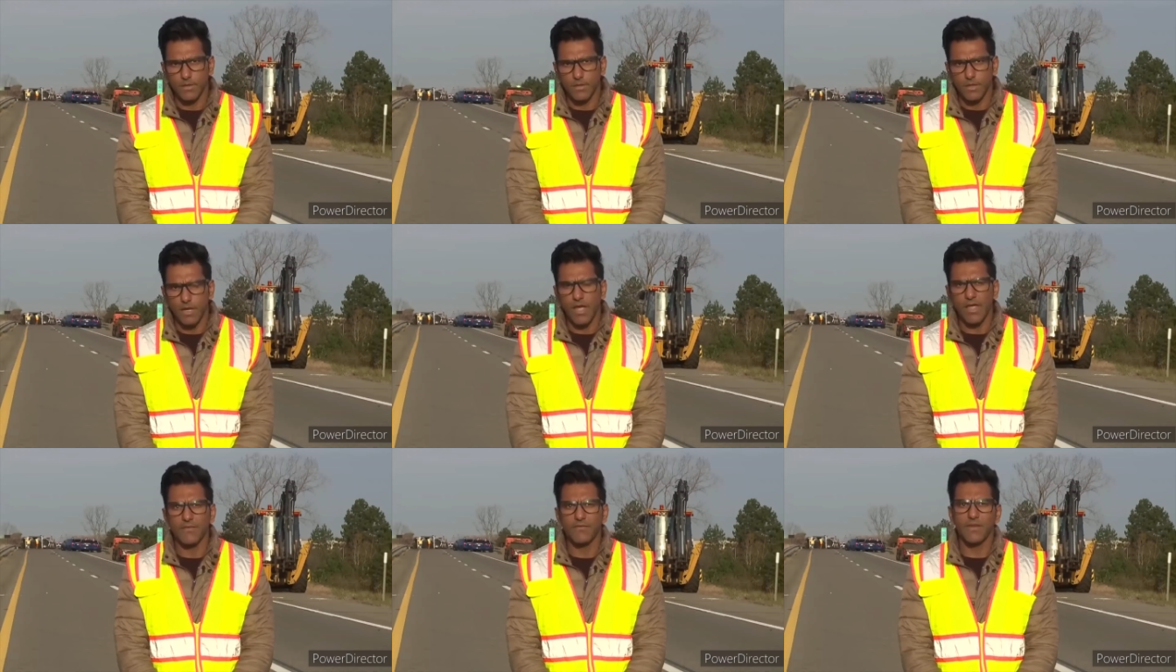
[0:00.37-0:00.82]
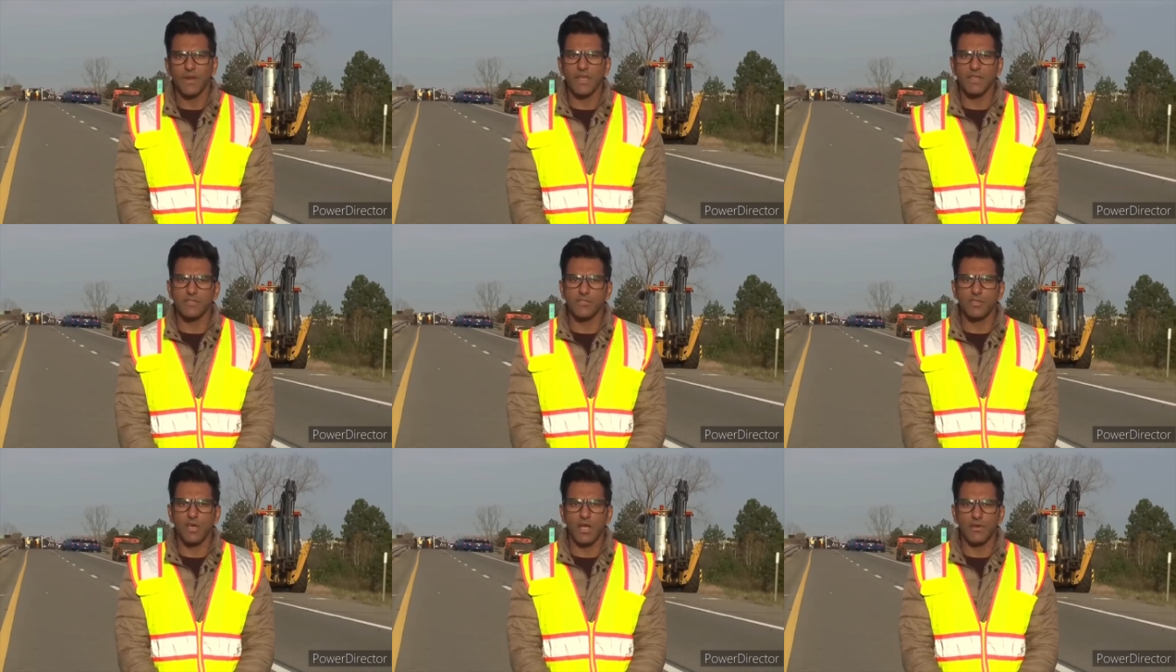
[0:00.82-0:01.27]
I am
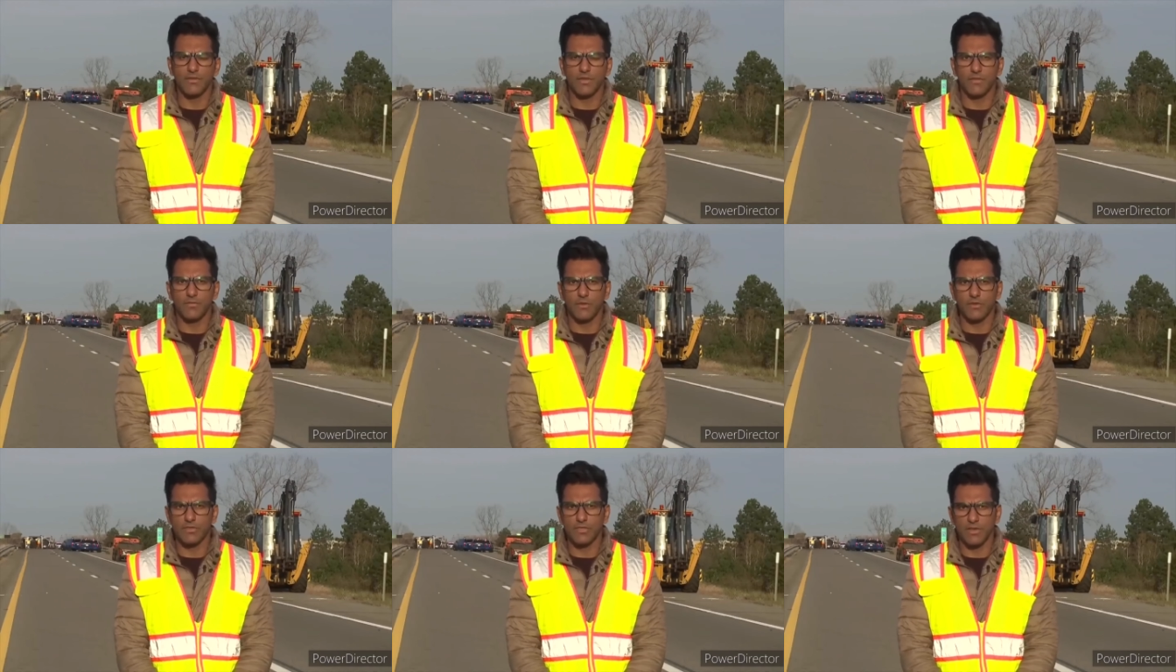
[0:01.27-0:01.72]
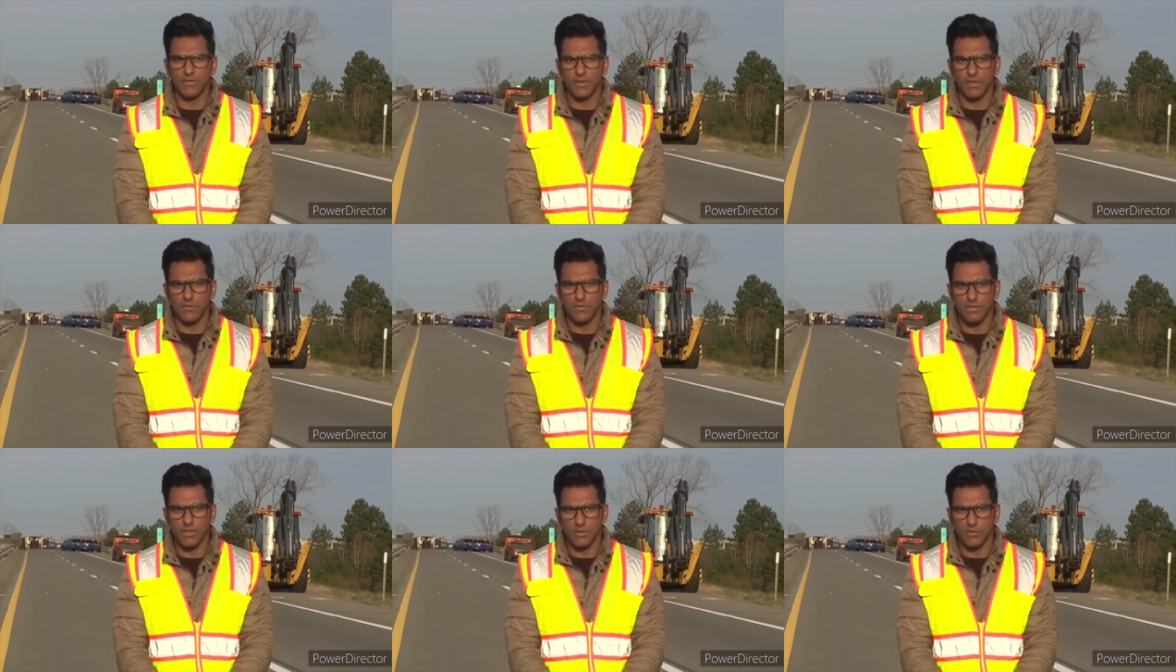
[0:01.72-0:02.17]
Faraz Javed for 7
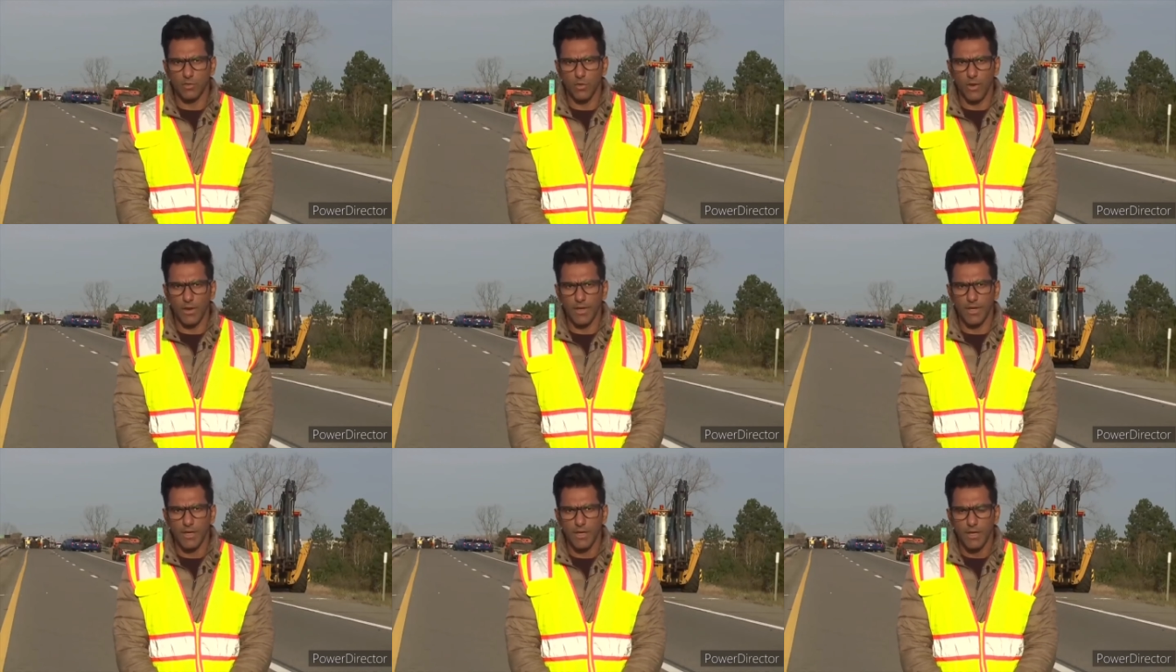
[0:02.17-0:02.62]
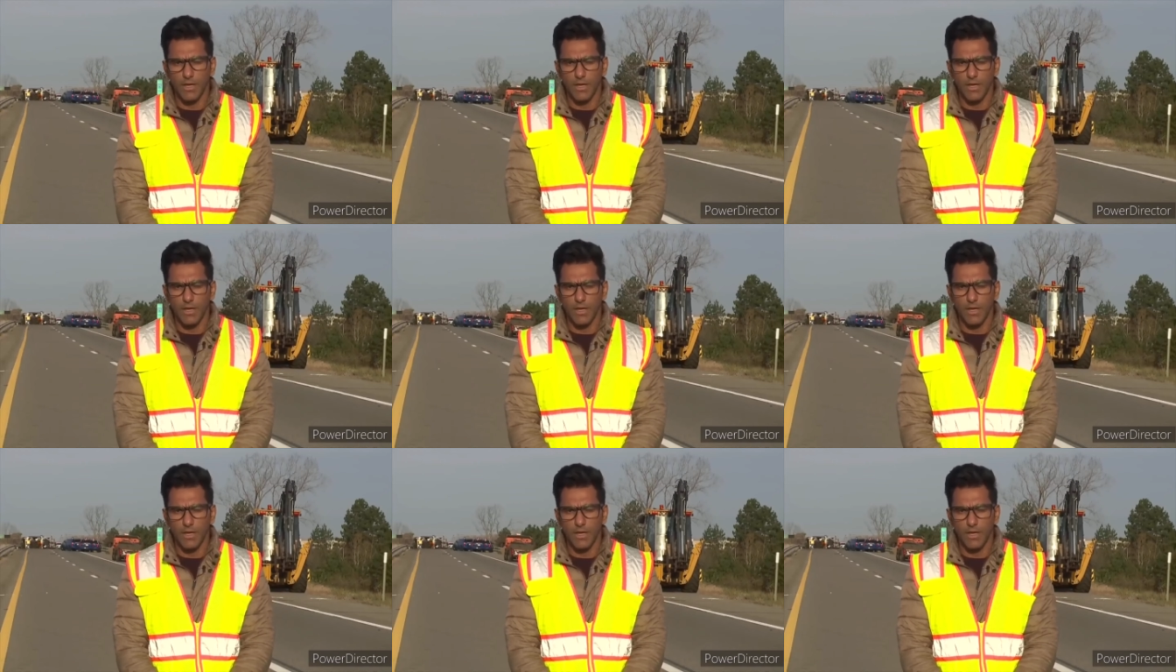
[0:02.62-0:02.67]
News Detroit.